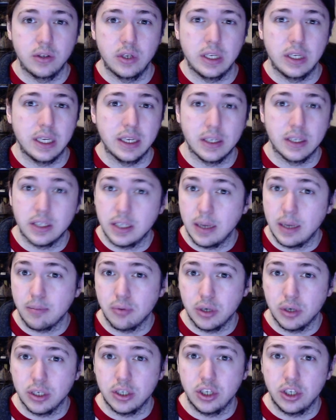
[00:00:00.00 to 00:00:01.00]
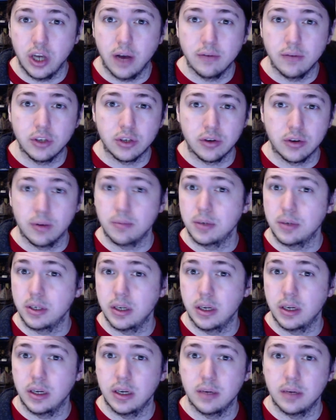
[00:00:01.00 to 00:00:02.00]
it in a separate
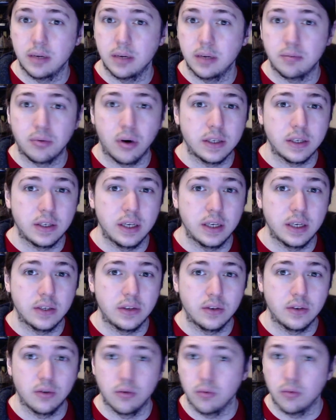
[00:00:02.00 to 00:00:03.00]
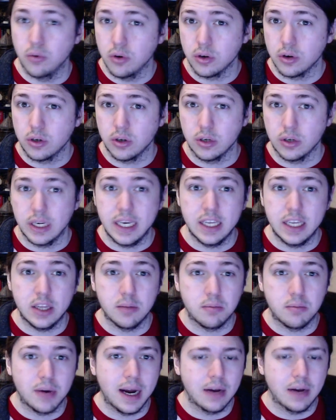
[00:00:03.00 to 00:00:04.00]
JavaScript process or worker in the
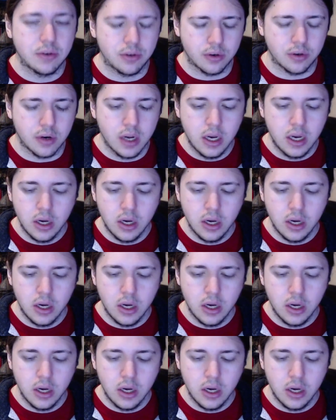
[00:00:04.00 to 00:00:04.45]
browser.